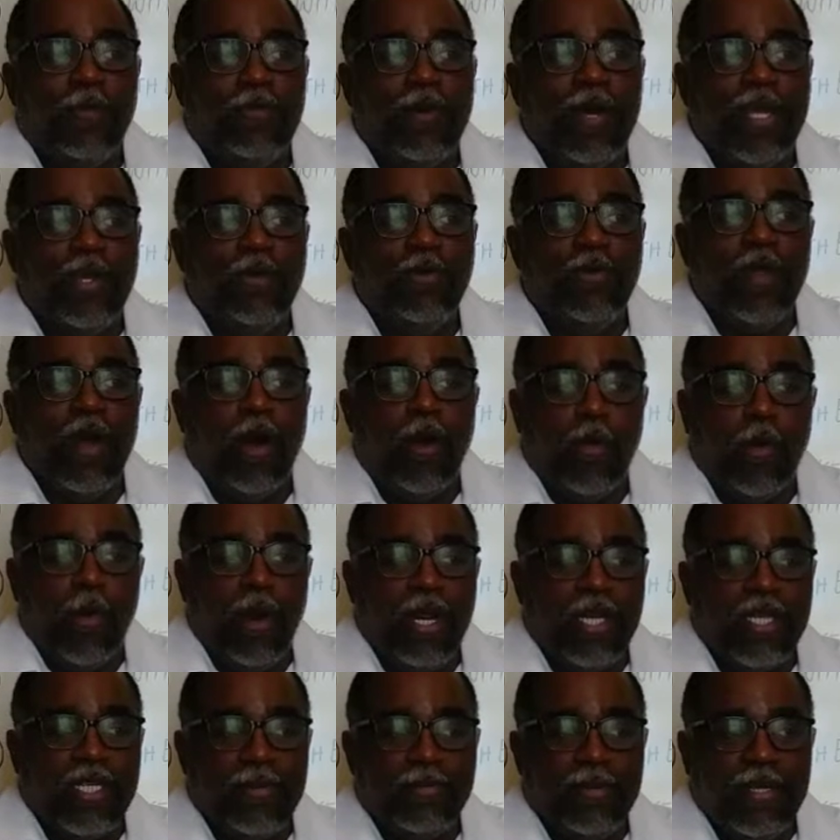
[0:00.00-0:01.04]
but you don't
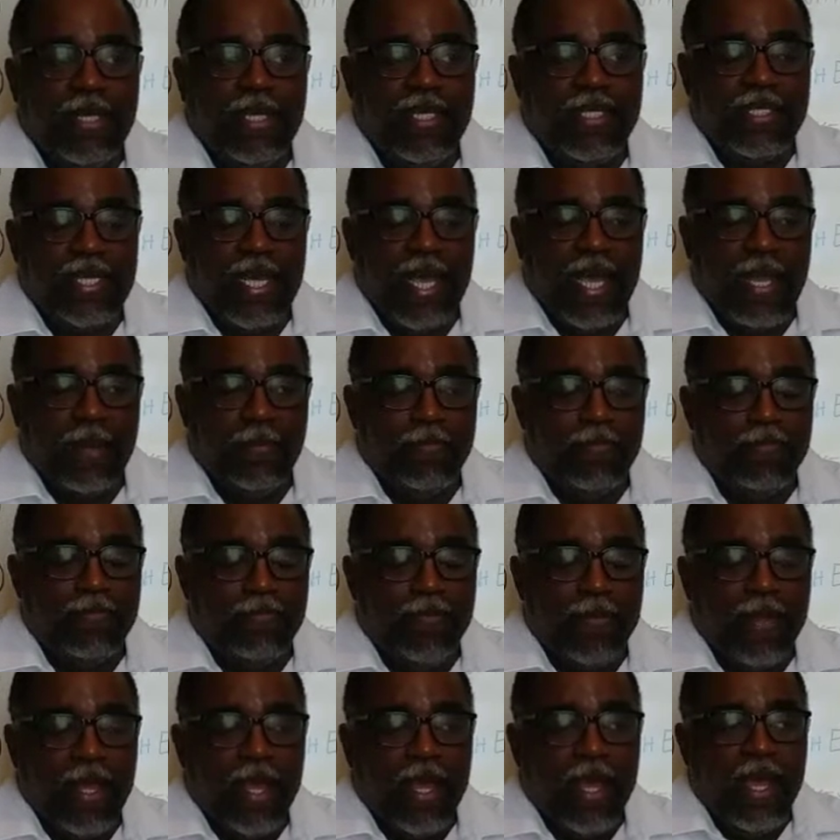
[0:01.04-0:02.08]
want it to be the same.
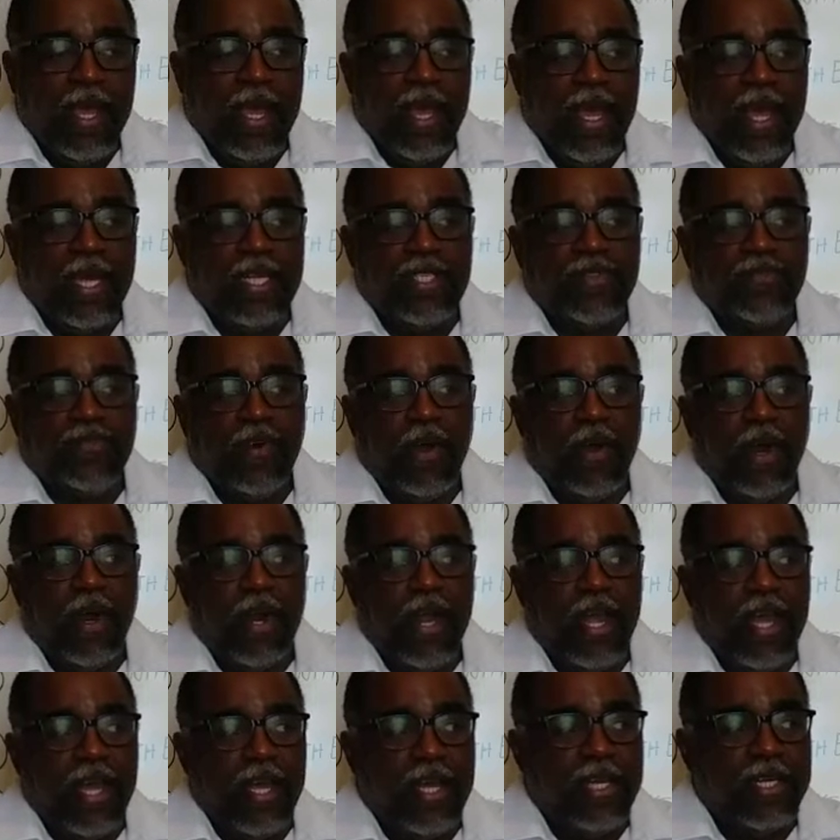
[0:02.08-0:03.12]
As far
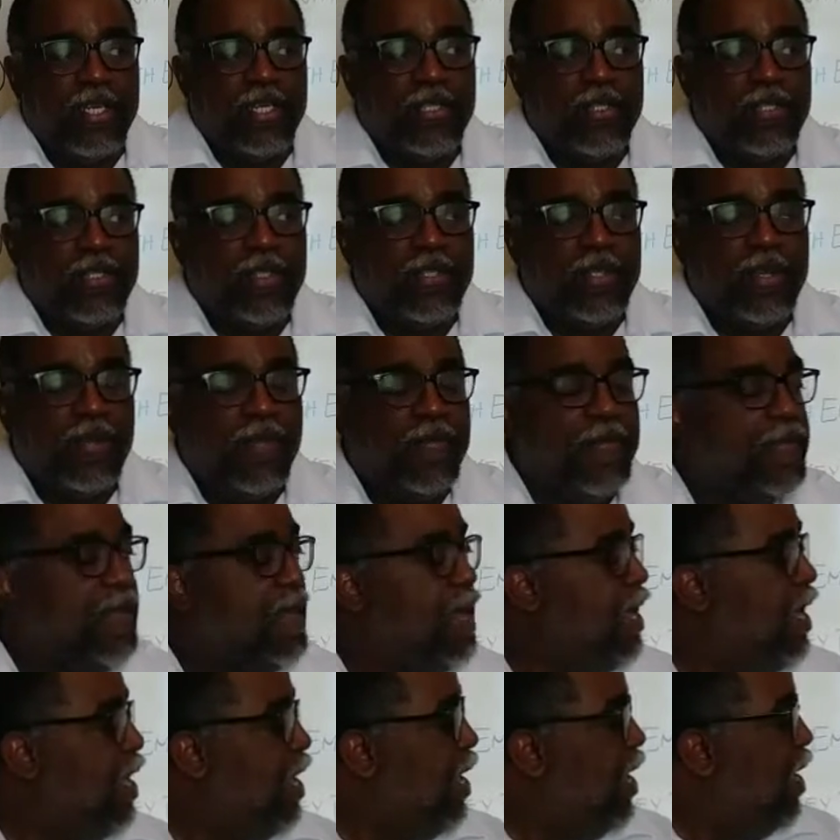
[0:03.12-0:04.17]
as
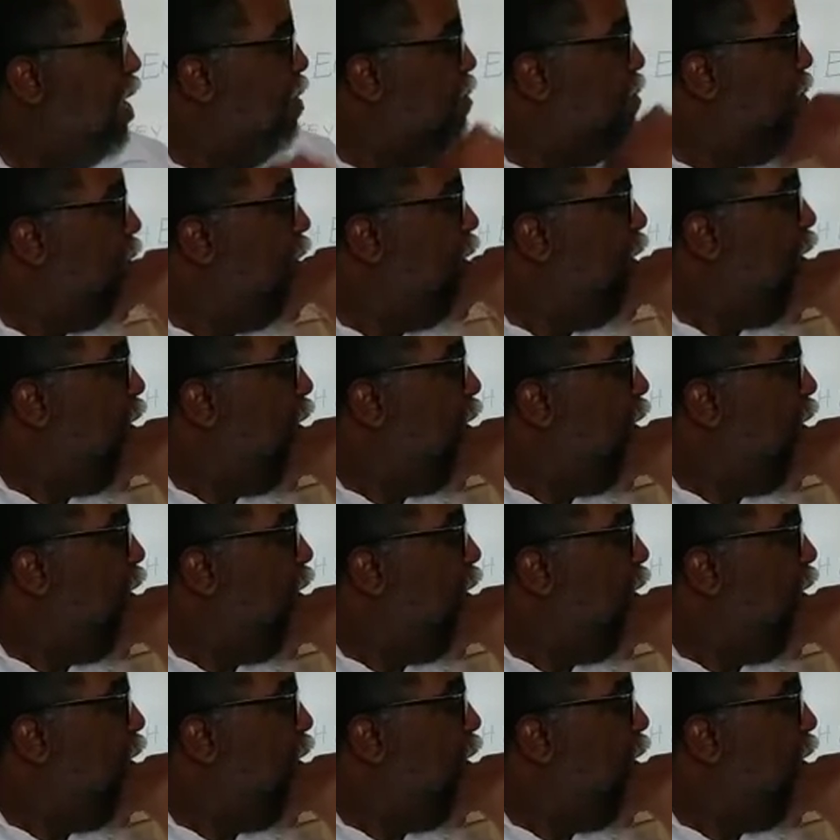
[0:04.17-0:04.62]
the